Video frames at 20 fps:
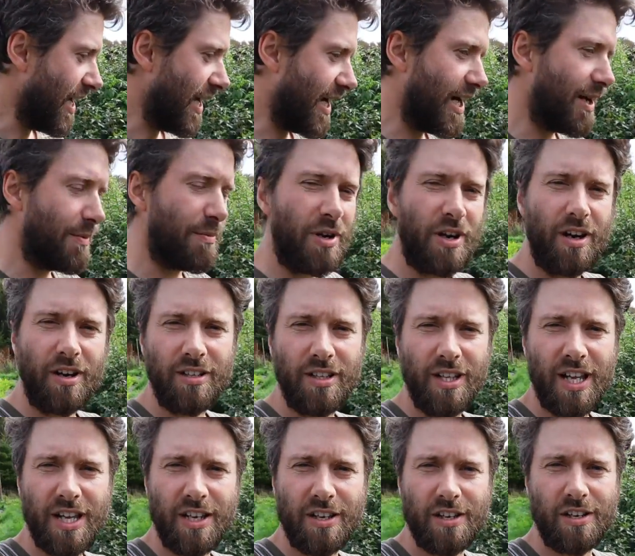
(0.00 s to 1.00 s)
Um, but
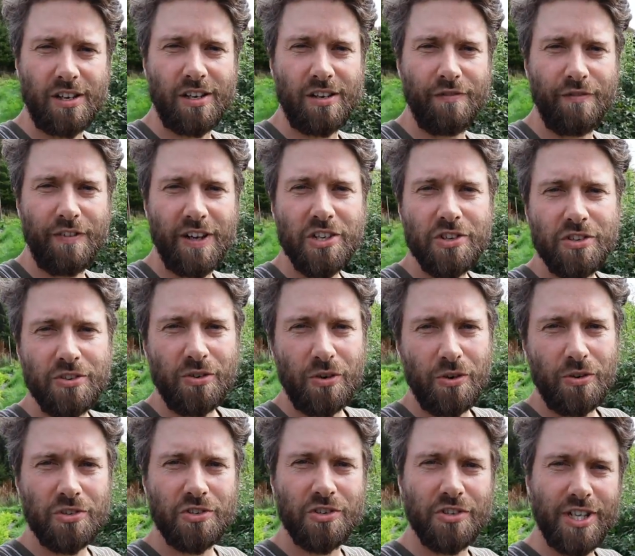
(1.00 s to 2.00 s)
unlike a
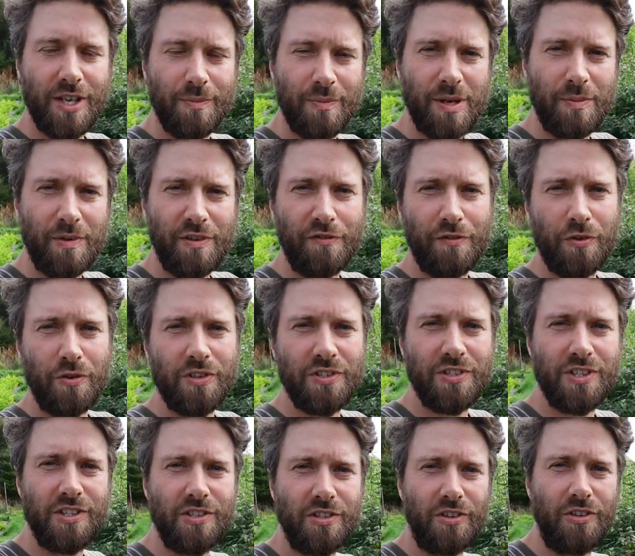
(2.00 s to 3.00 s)
conventional orchard that maybe
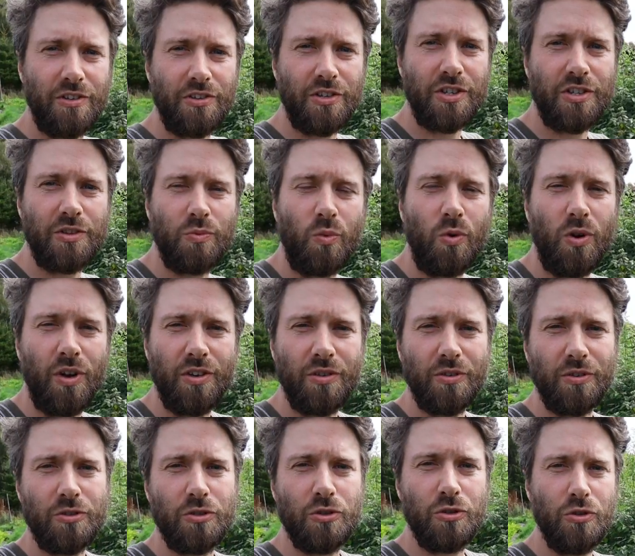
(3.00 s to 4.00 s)
focuses on just one
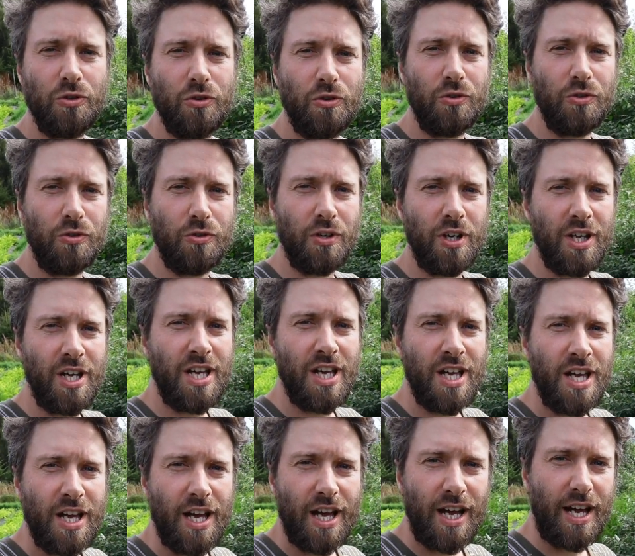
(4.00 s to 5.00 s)
or two
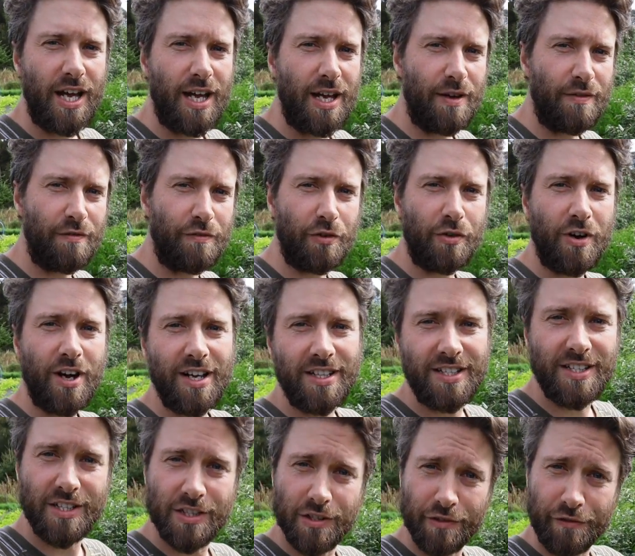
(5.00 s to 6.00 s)
um,
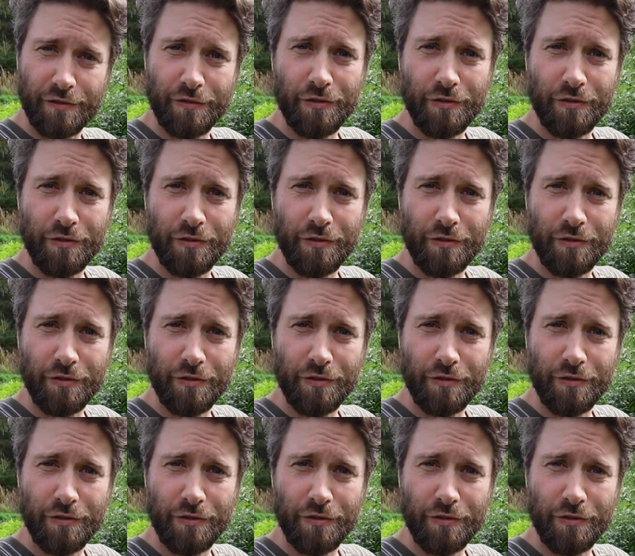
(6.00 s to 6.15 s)
varieties of